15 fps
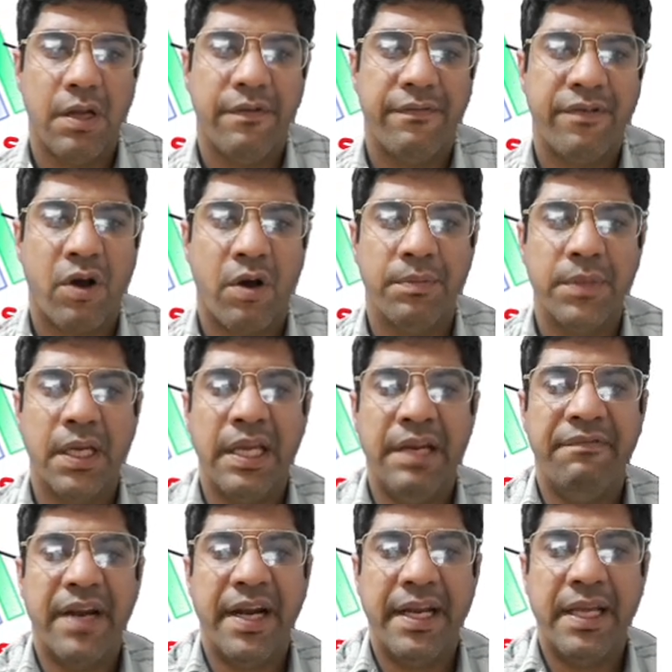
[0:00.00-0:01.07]
from the
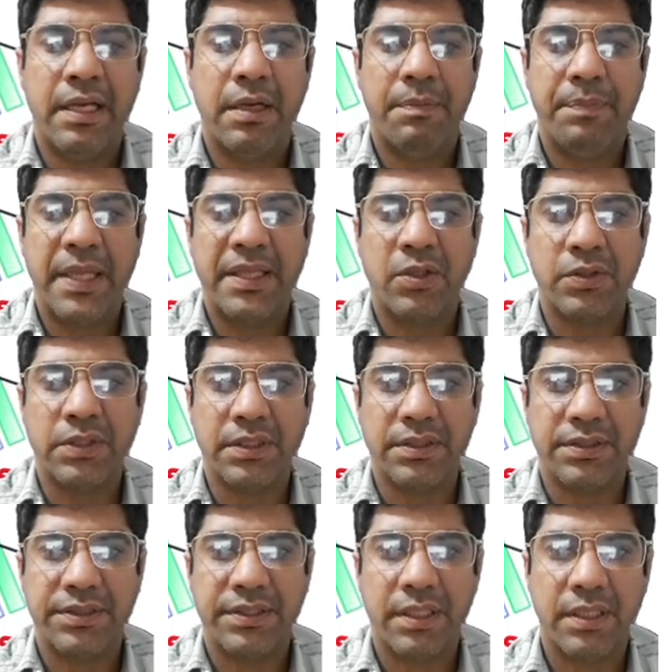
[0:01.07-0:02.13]
invading
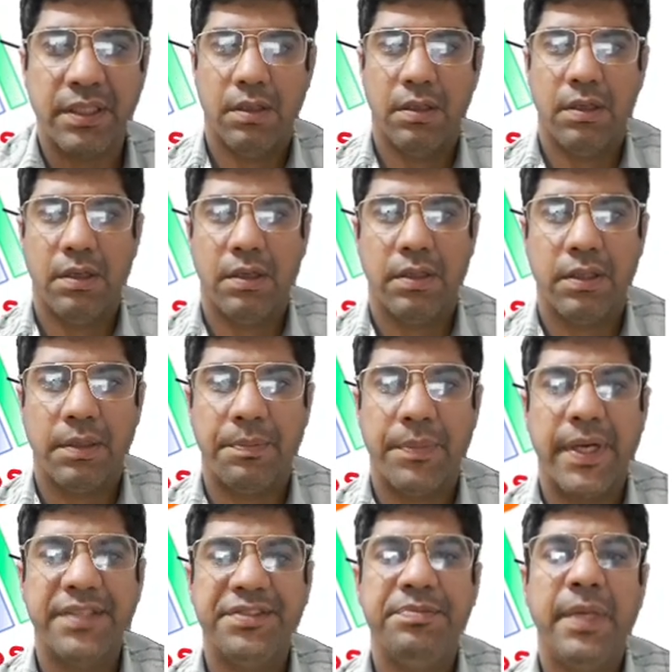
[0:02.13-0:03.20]
pathogens. The
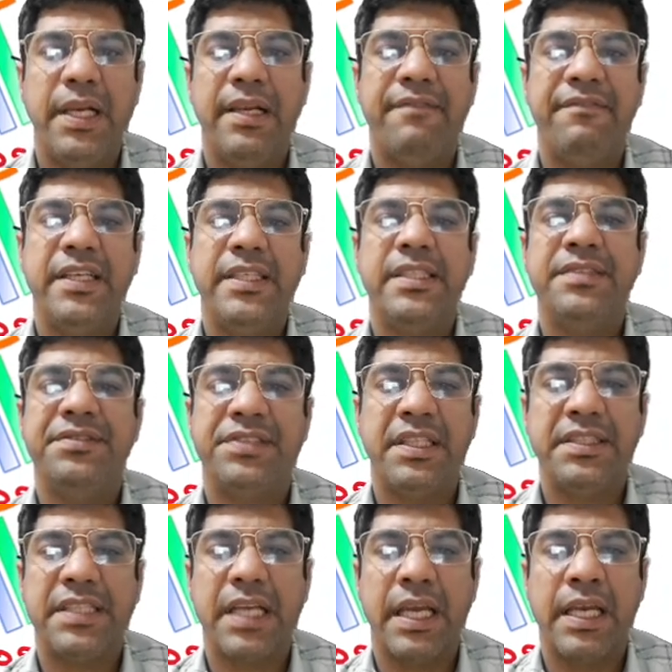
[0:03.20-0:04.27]
breast milk, which is
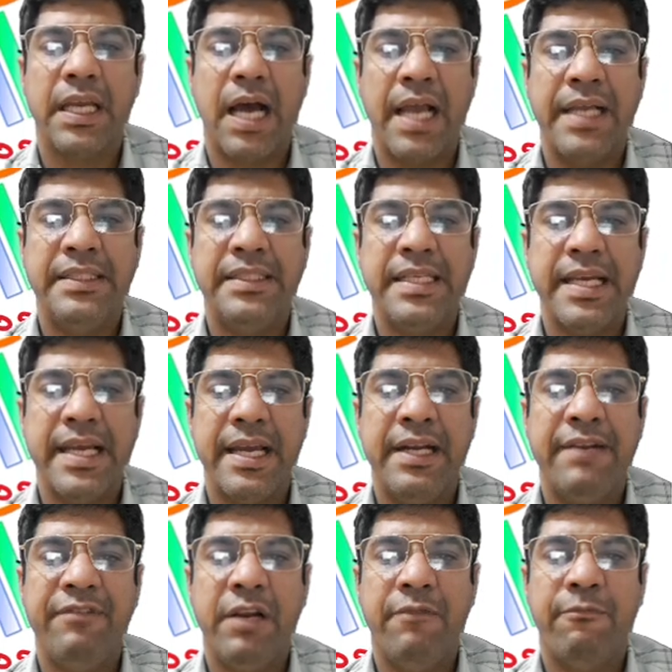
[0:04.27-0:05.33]
rich in
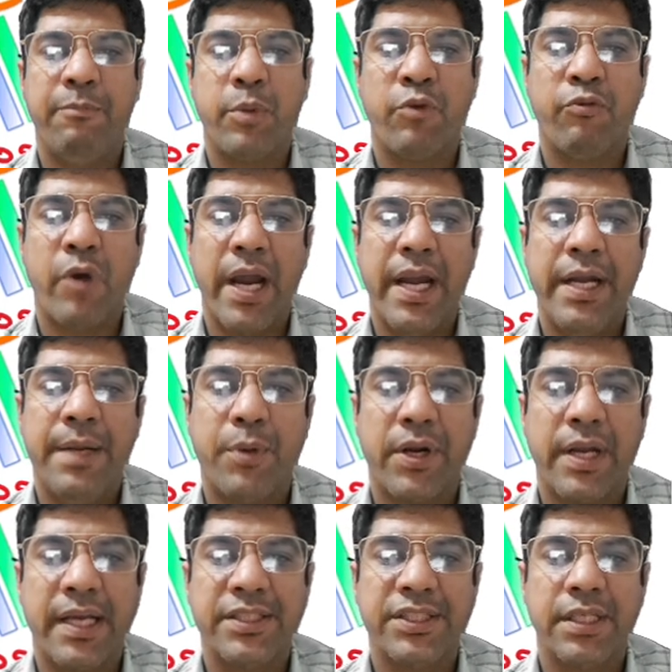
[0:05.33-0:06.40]
IgA, it will provide
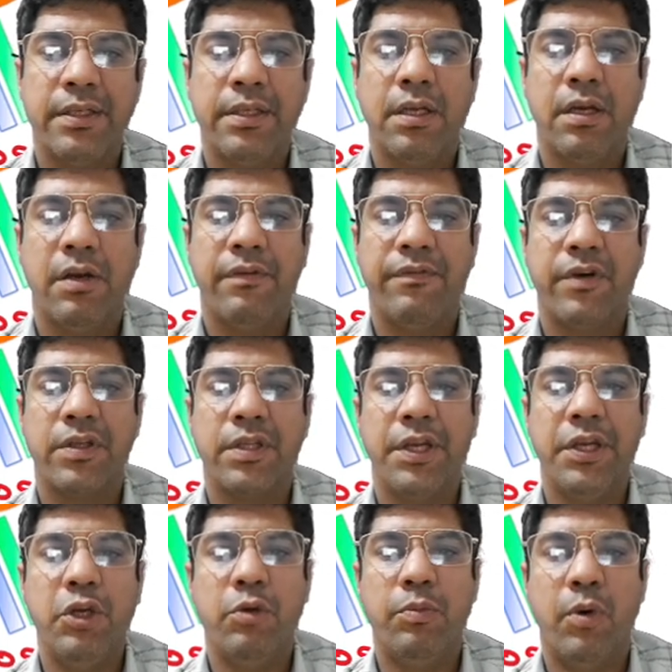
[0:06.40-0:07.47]
protection for the
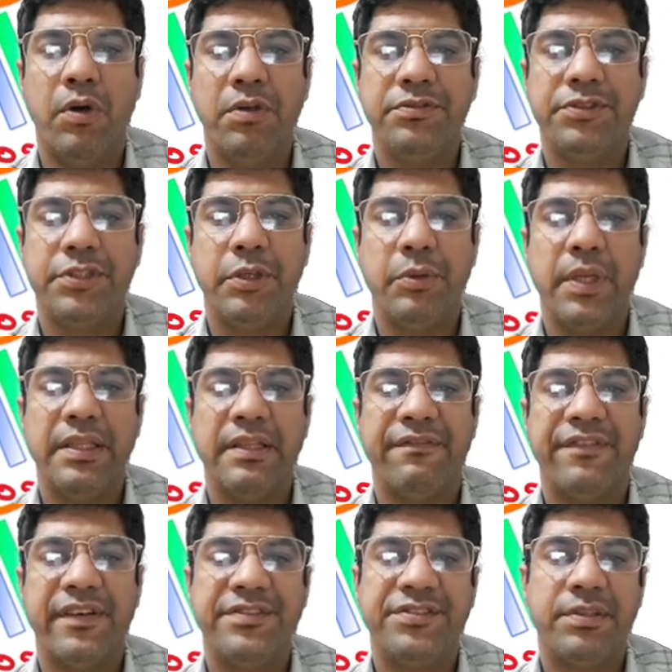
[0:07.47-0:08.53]
newborns during the
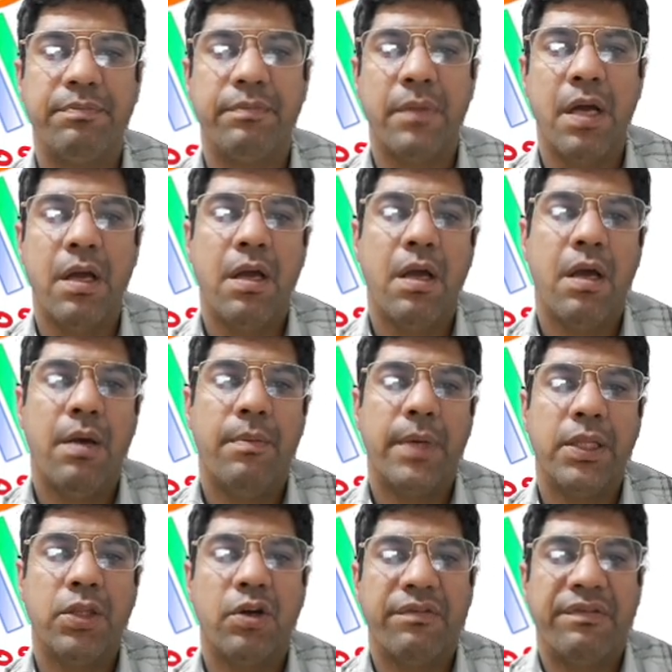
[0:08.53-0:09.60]
first
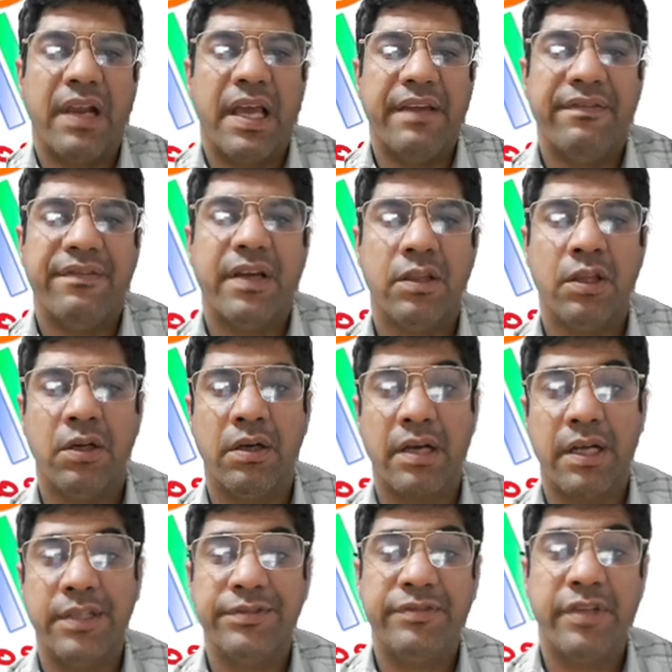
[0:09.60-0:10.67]
month of life. The
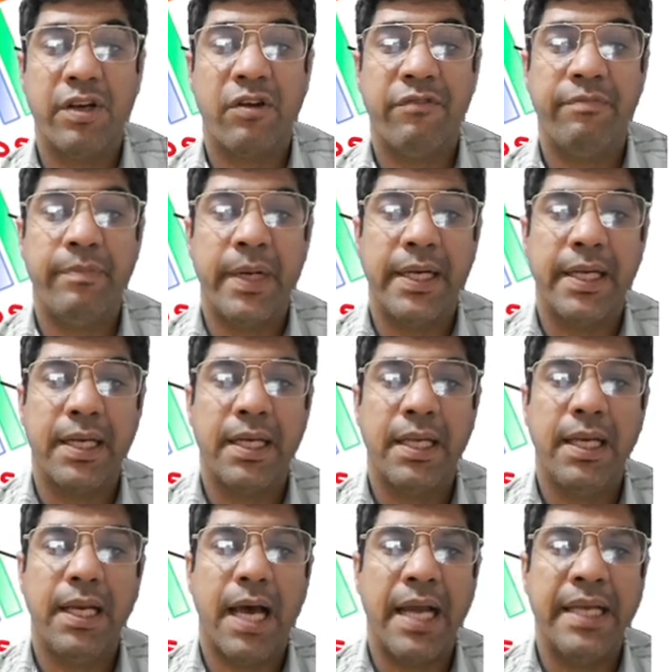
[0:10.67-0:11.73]
transfer of
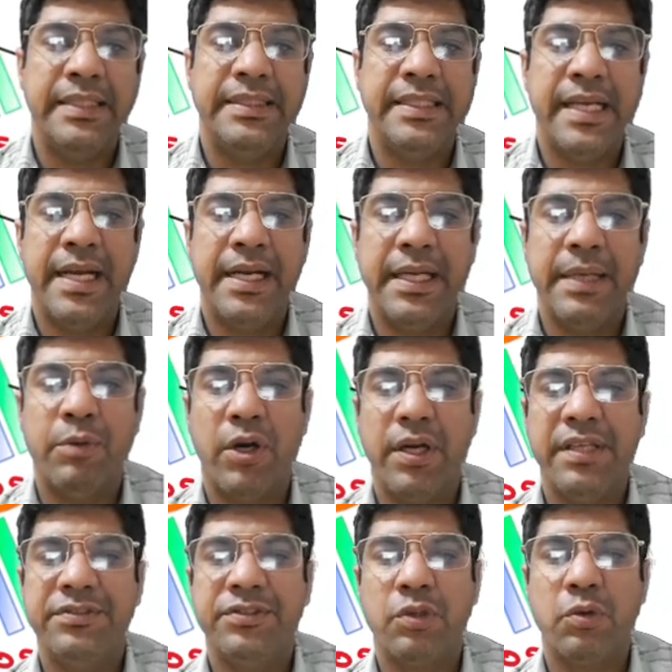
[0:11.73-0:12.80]
maternal IgA
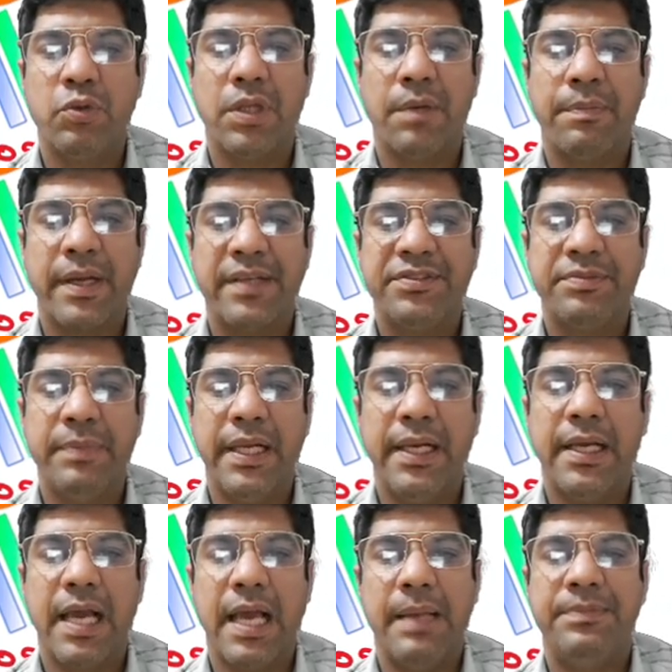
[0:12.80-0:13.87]
antibodies through the breast
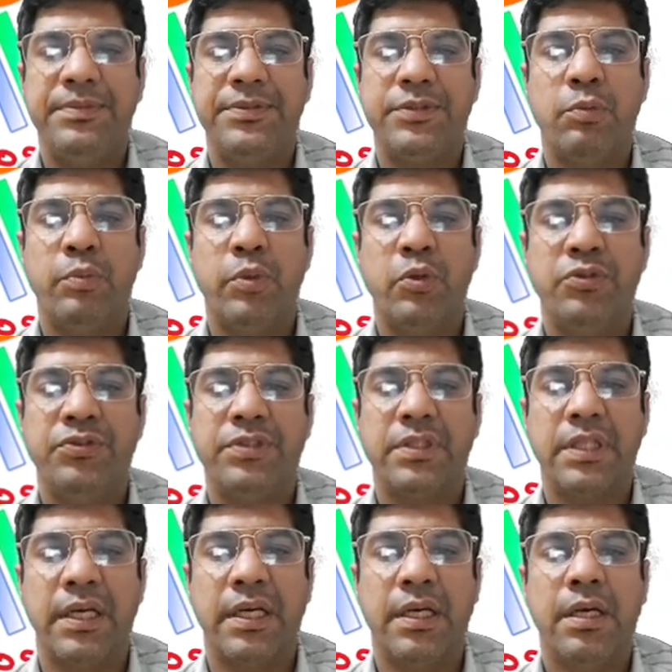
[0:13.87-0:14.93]
milk helps to boost
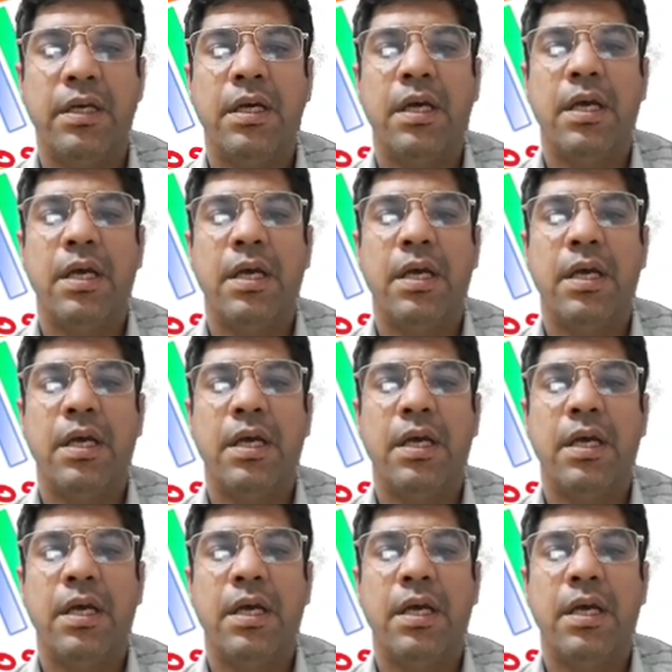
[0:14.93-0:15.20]
the